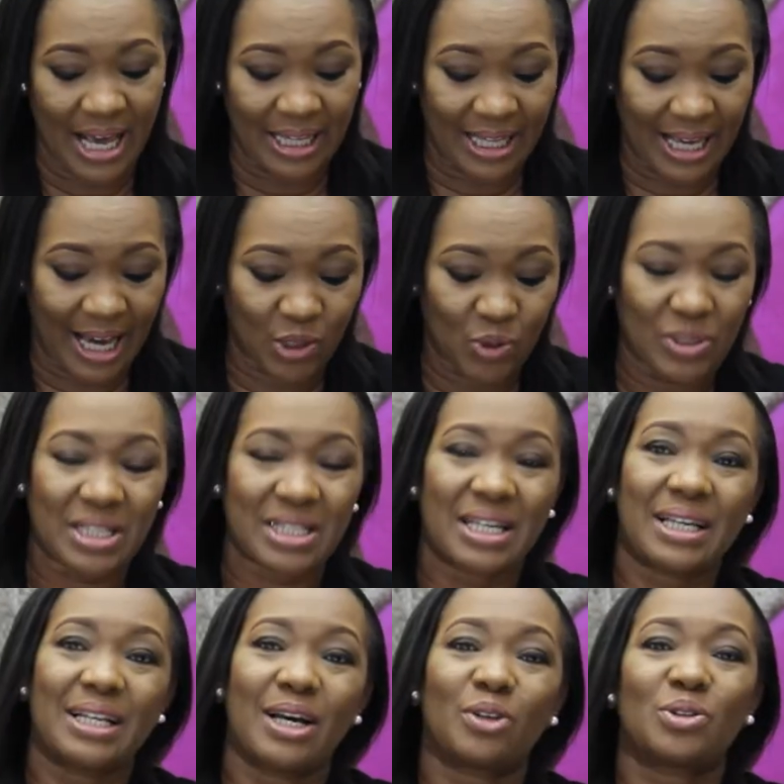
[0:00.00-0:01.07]
They had to
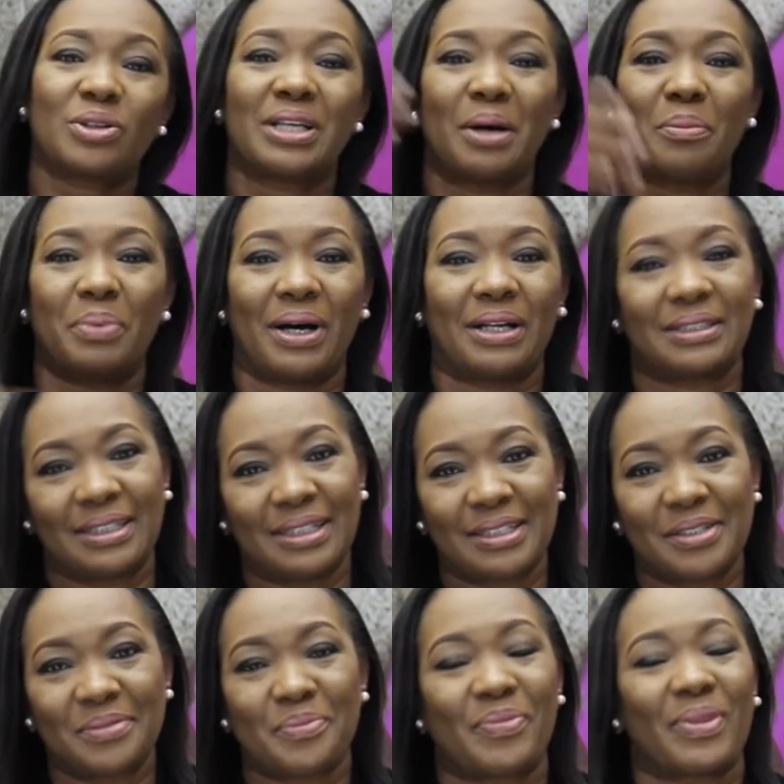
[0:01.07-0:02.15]
signal to their
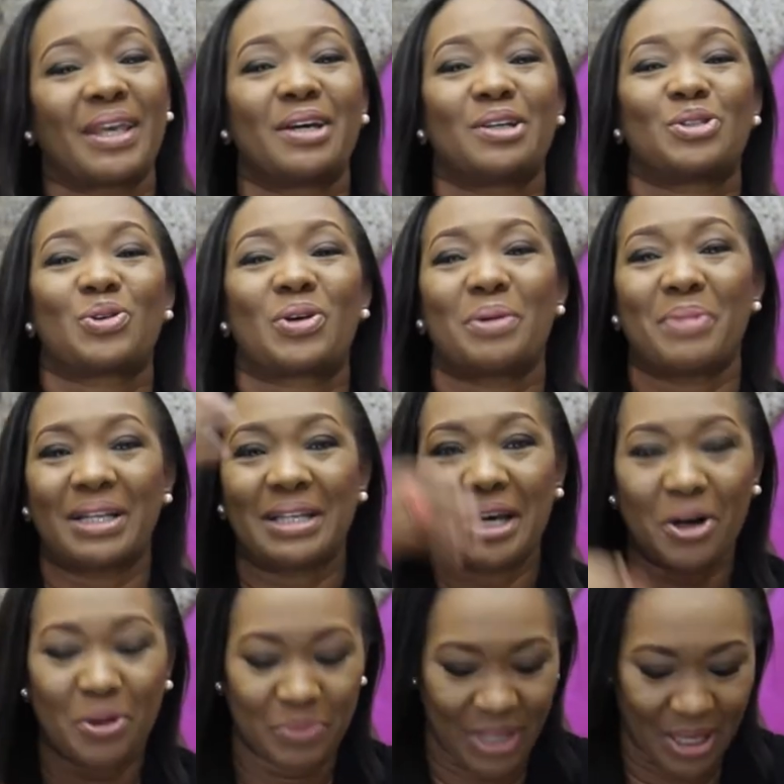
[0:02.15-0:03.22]
partners to come and
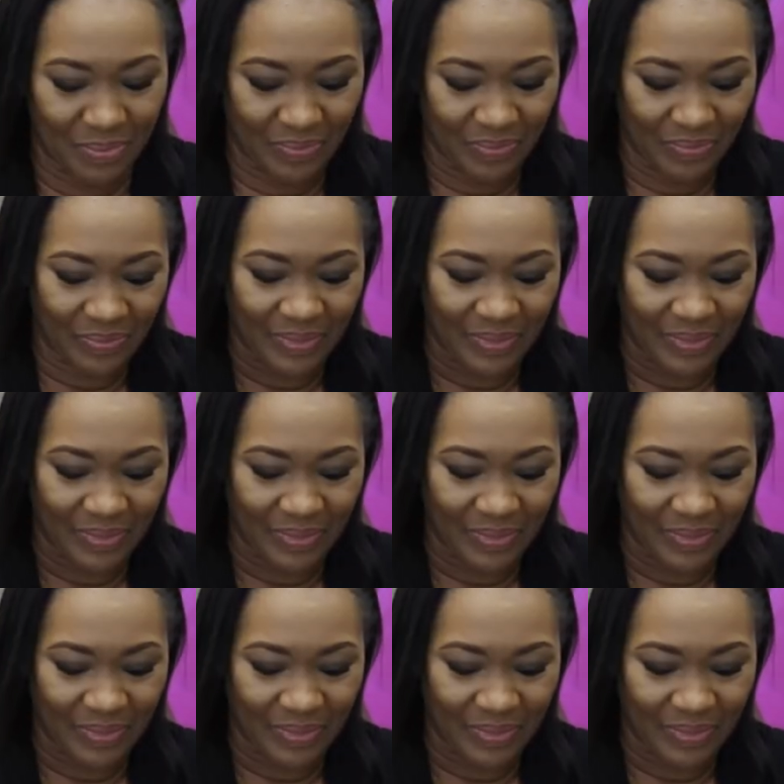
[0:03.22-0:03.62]
help them